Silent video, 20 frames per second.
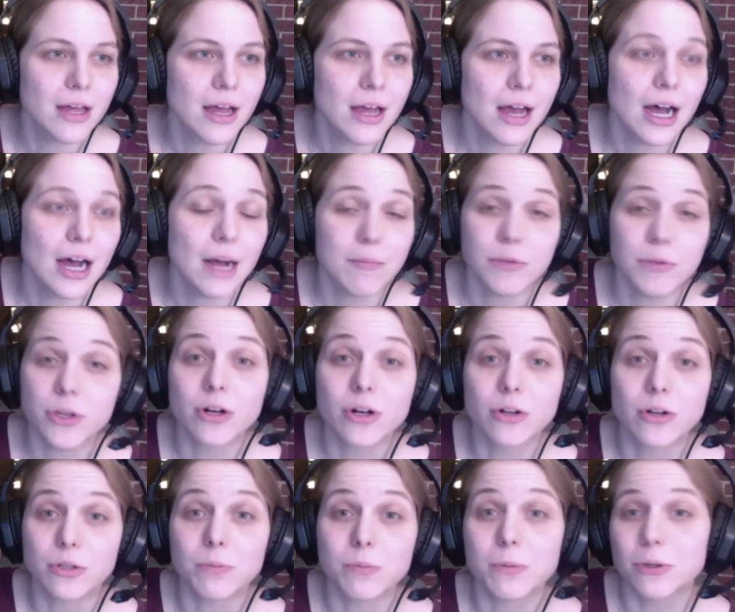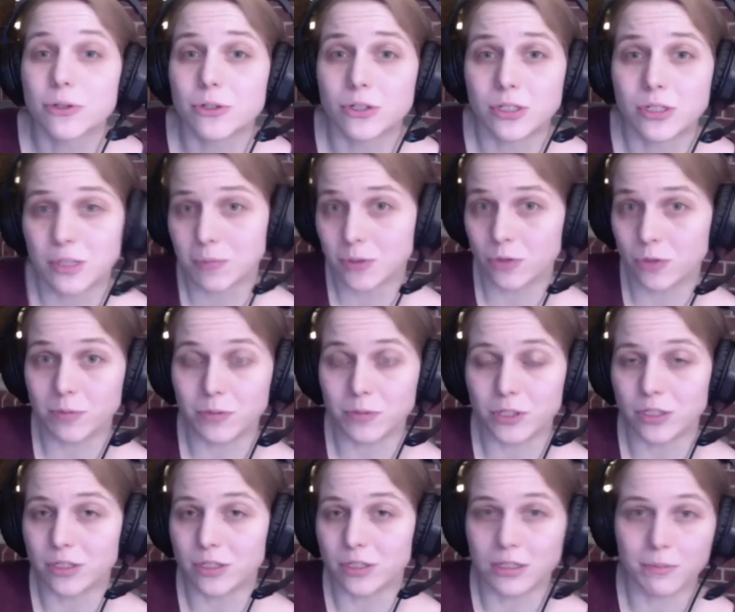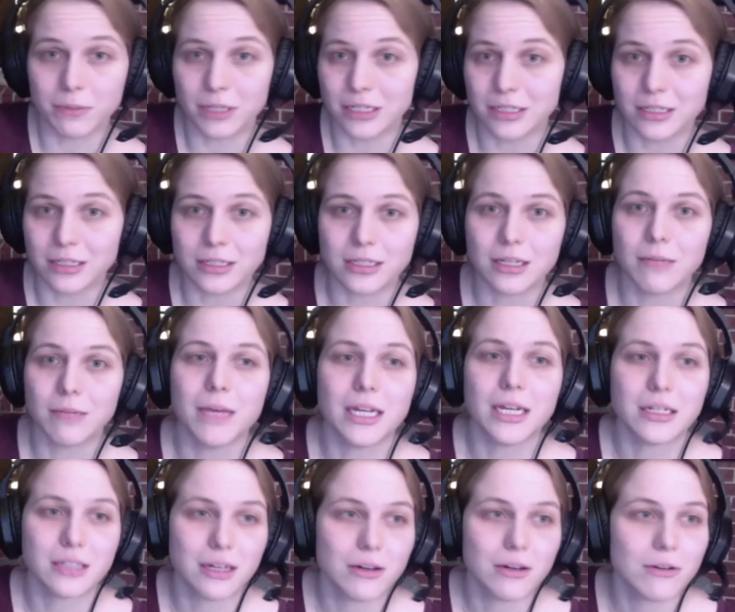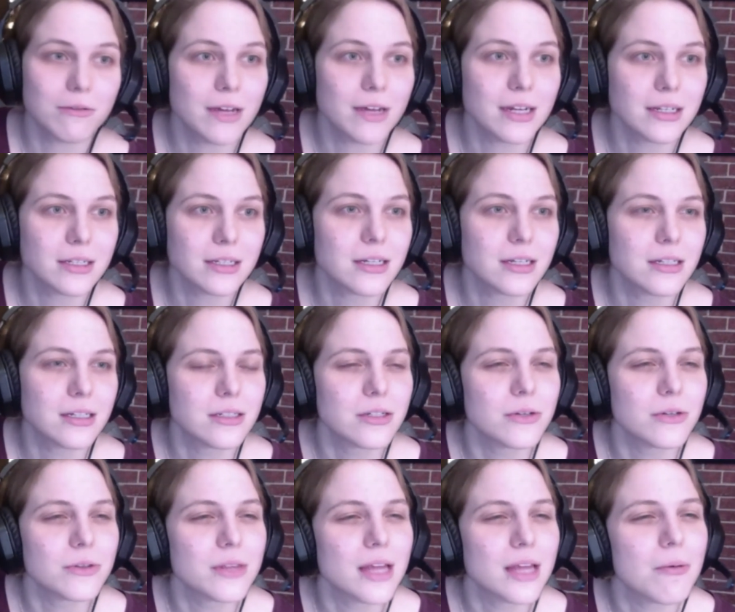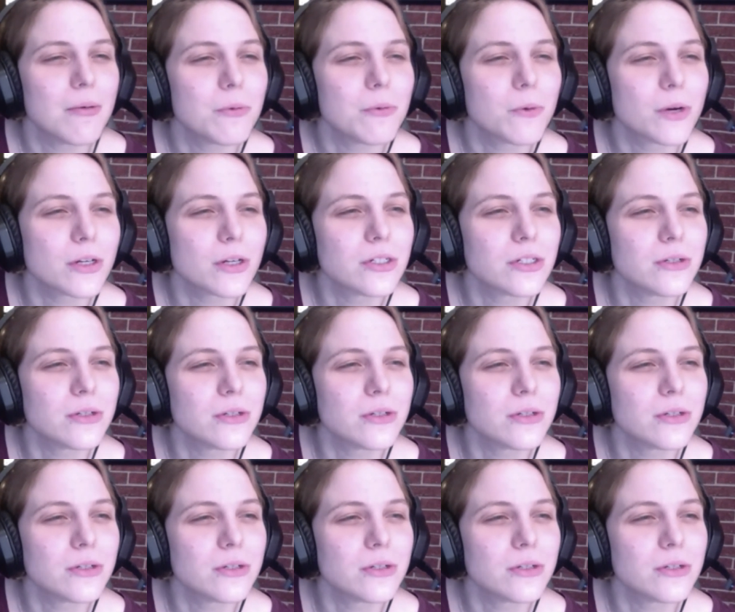You can also purchase subscriptions to places that make sound effects, and so that would work too.